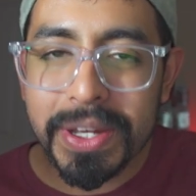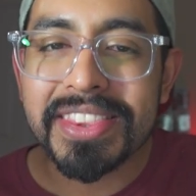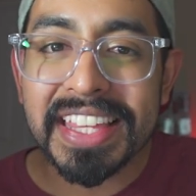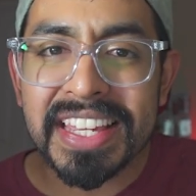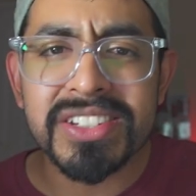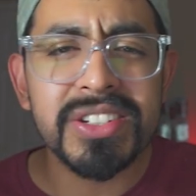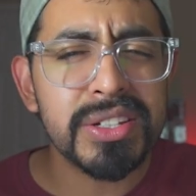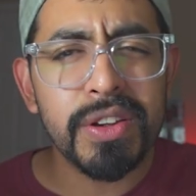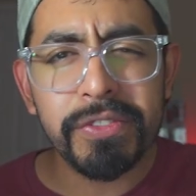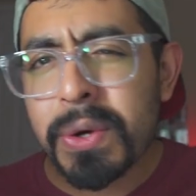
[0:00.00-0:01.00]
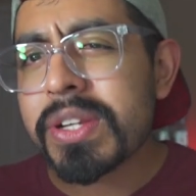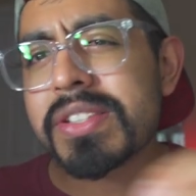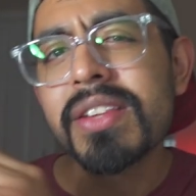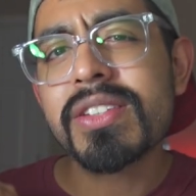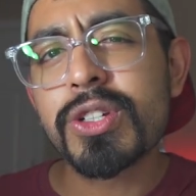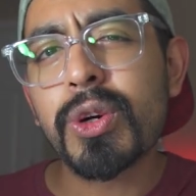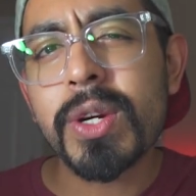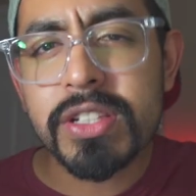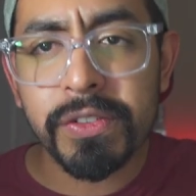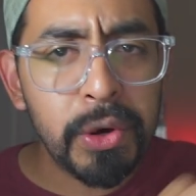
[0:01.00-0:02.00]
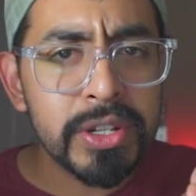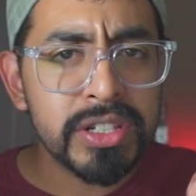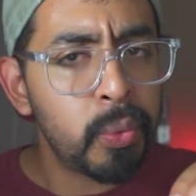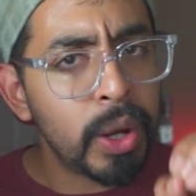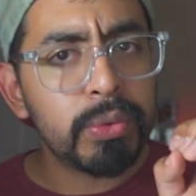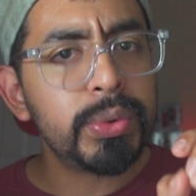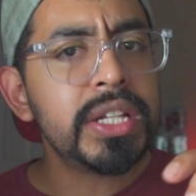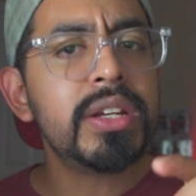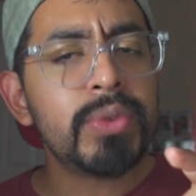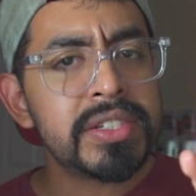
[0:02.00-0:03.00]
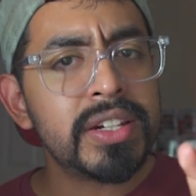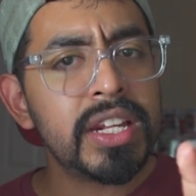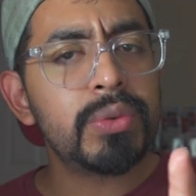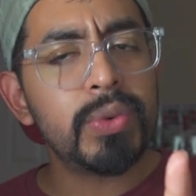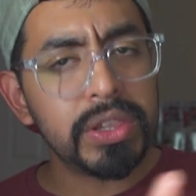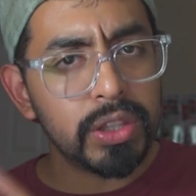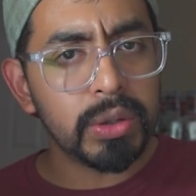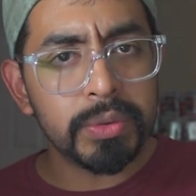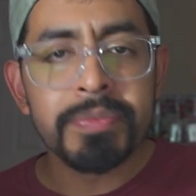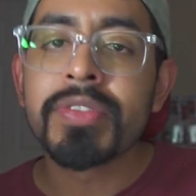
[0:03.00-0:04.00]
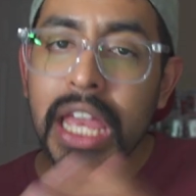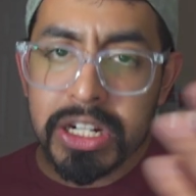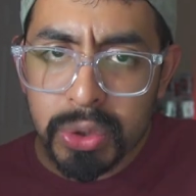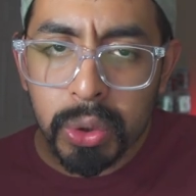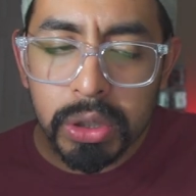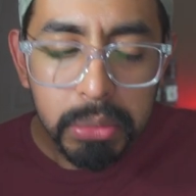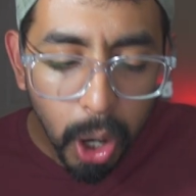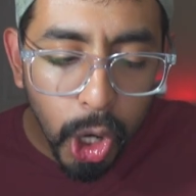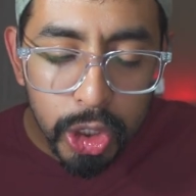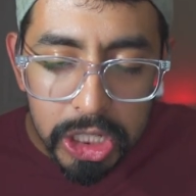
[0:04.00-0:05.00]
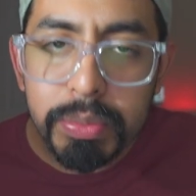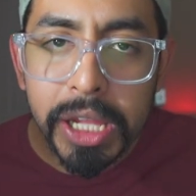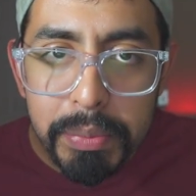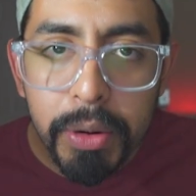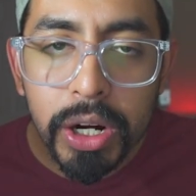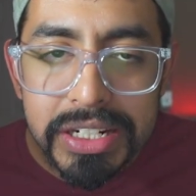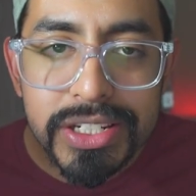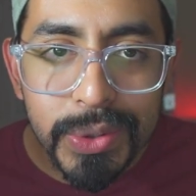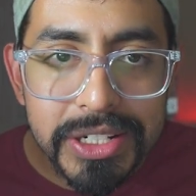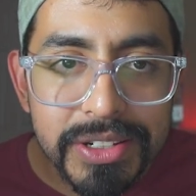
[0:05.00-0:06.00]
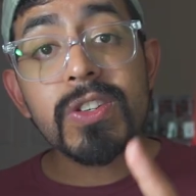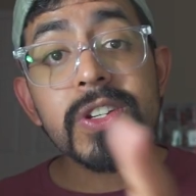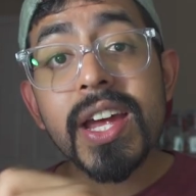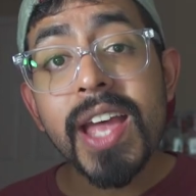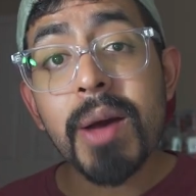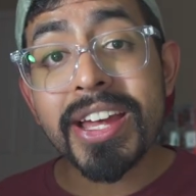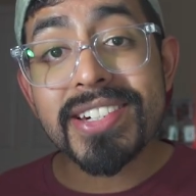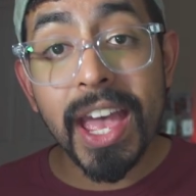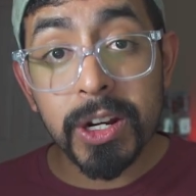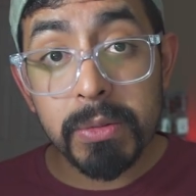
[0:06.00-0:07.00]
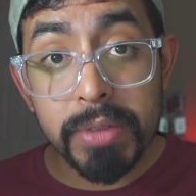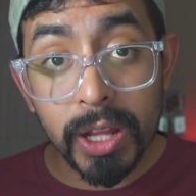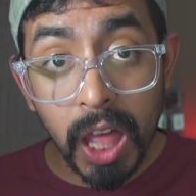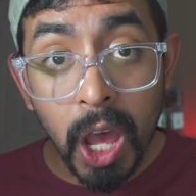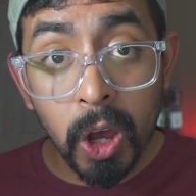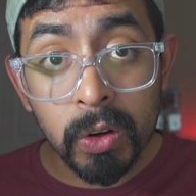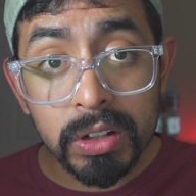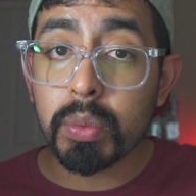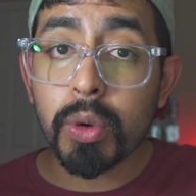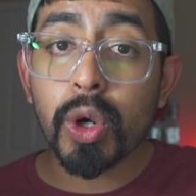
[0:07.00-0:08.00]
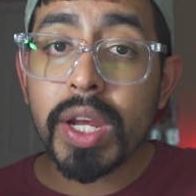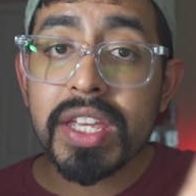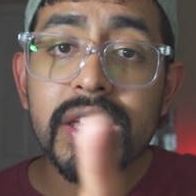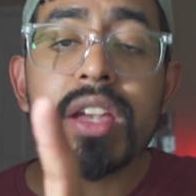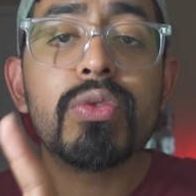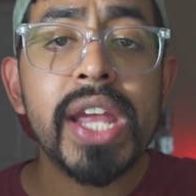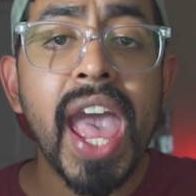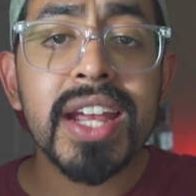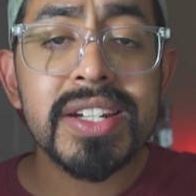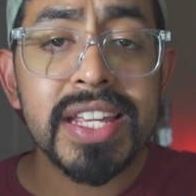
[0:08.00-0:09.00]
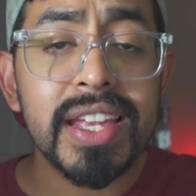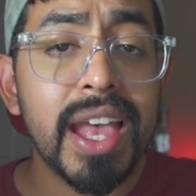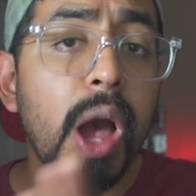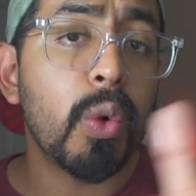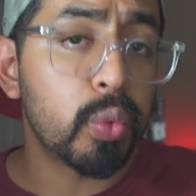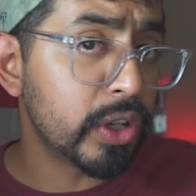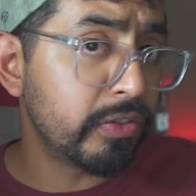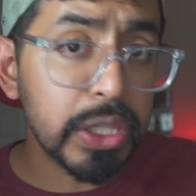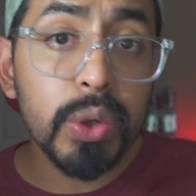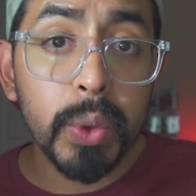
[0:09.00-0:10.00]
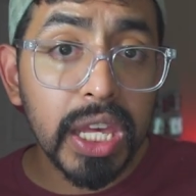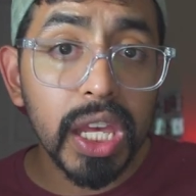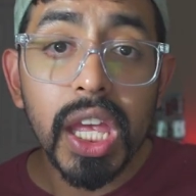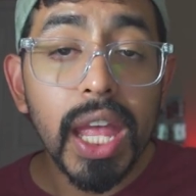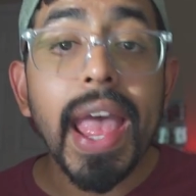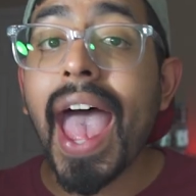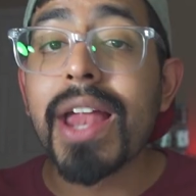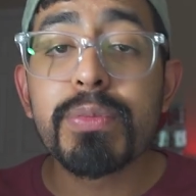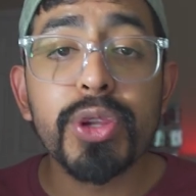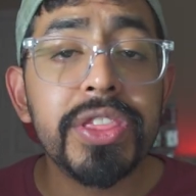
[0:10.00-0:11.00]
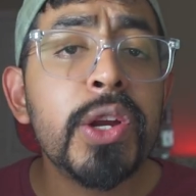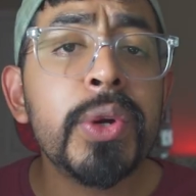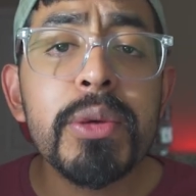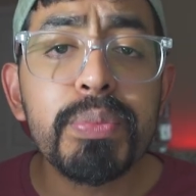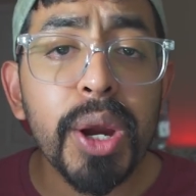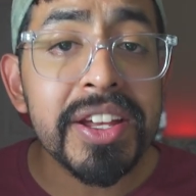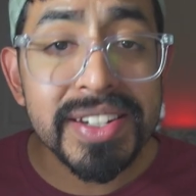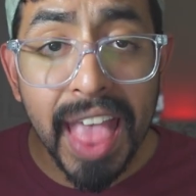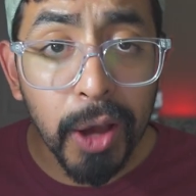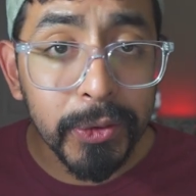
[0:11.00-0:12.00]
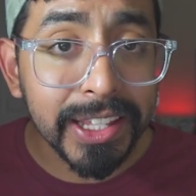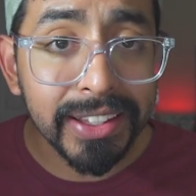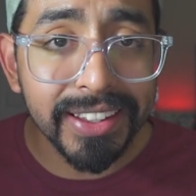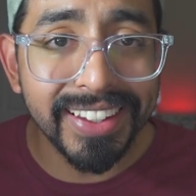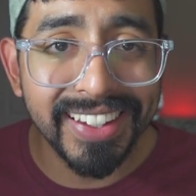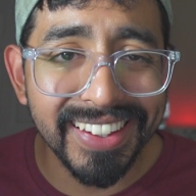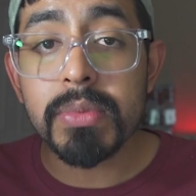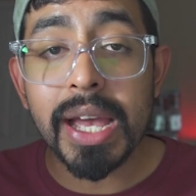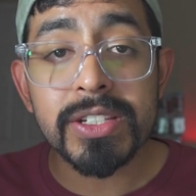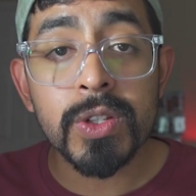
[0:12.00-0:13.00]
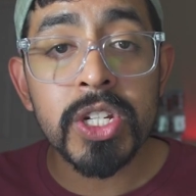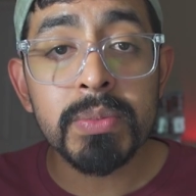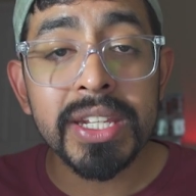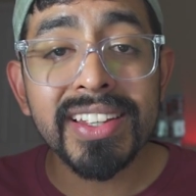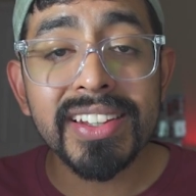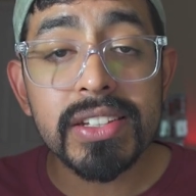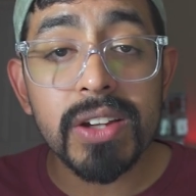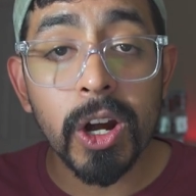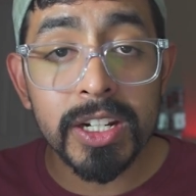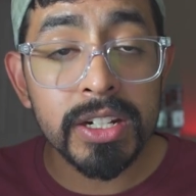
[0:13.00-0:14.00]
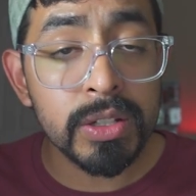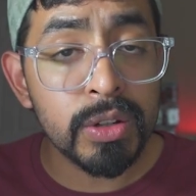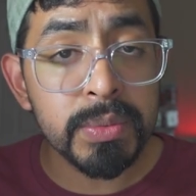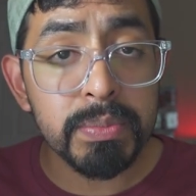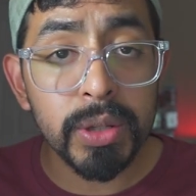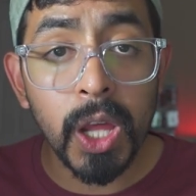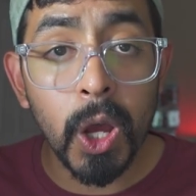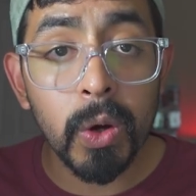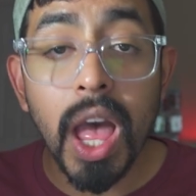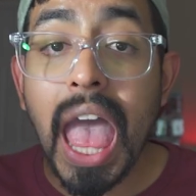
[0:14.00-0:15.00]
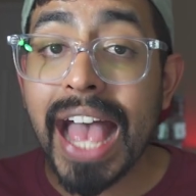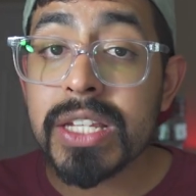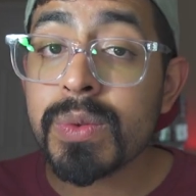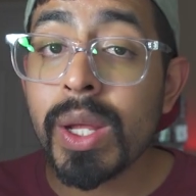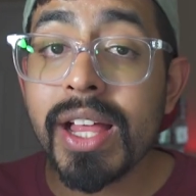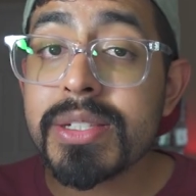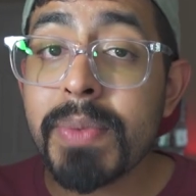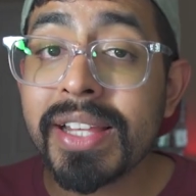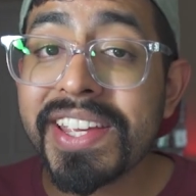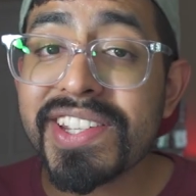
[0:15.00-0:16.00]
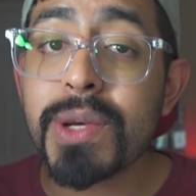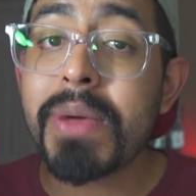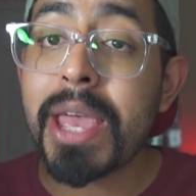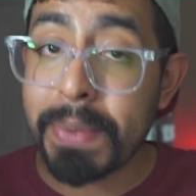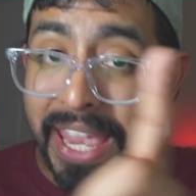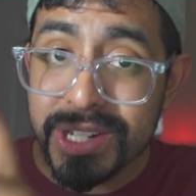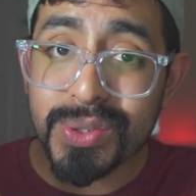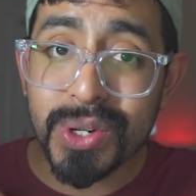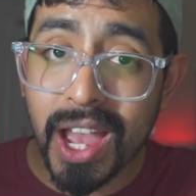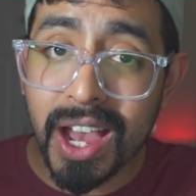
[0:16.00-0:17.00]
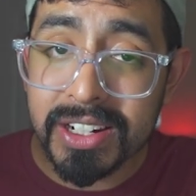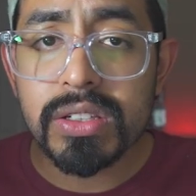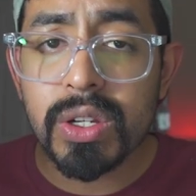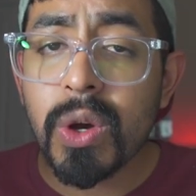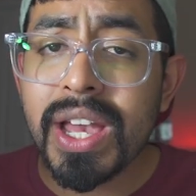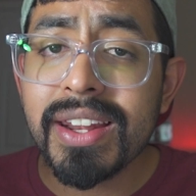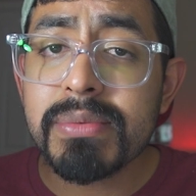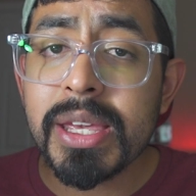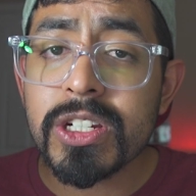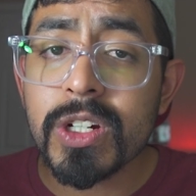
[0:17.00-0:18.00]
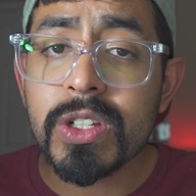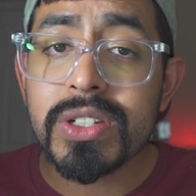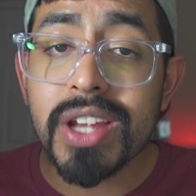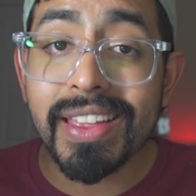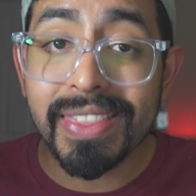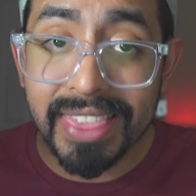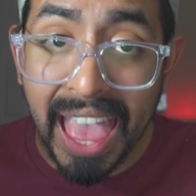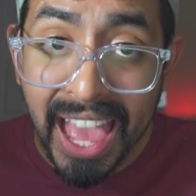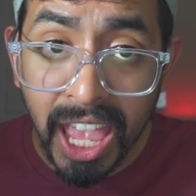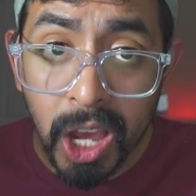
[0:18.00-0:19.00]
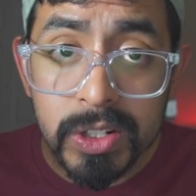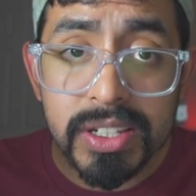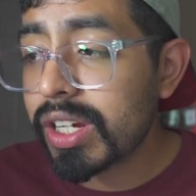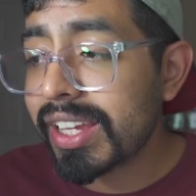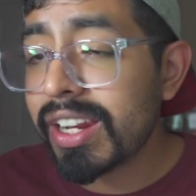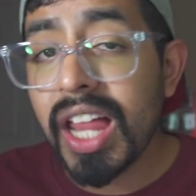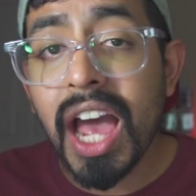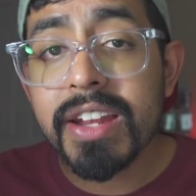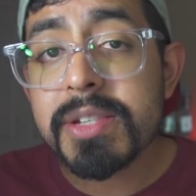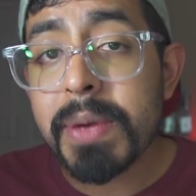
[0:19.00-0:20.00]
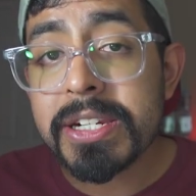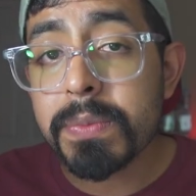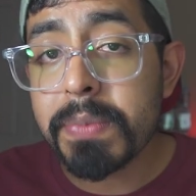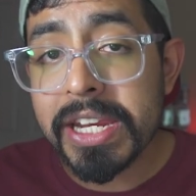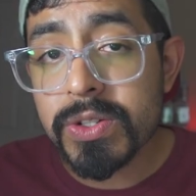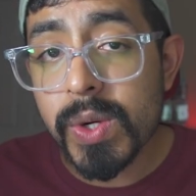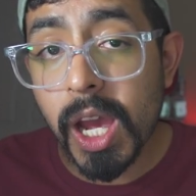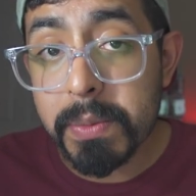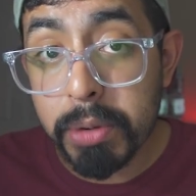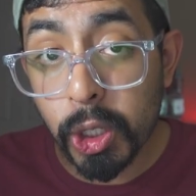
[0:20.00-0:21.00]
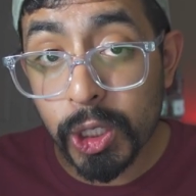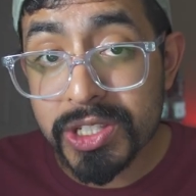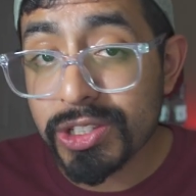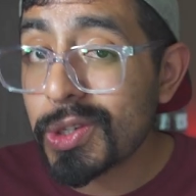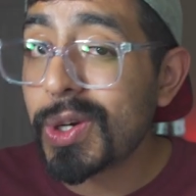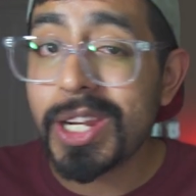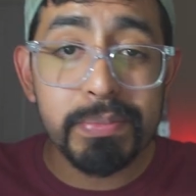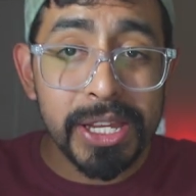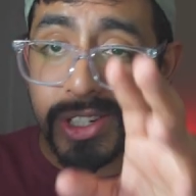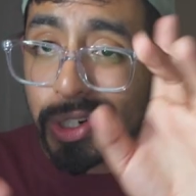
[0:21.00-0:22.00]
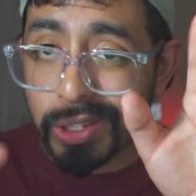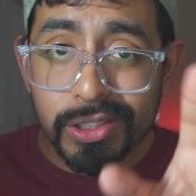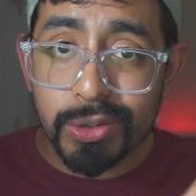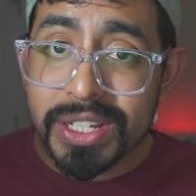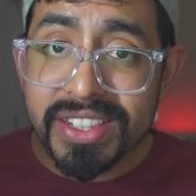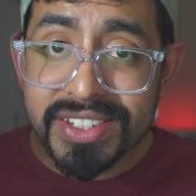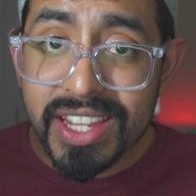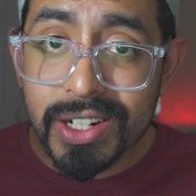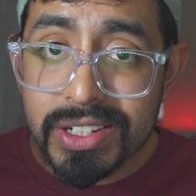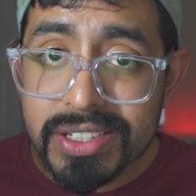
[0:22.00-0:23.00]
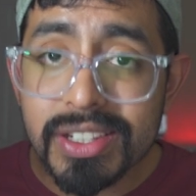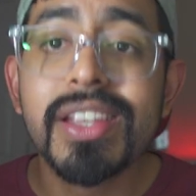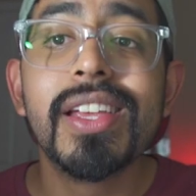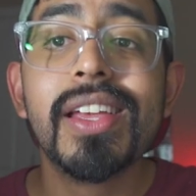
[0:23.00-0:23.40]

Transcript: with these. Just focus on the stories and focus on what really resonated with you. And sure, art can play a part into it. You can check out my channel below for more ranking, reacting, reviewing, and theory breakdowning. My sushi media links are in the description below, as well as my link to my Patreon, so go ahead and make sure you check that out. You're gonna get a lot of special Patreon perks, so go ahead and make sure to read the tiers,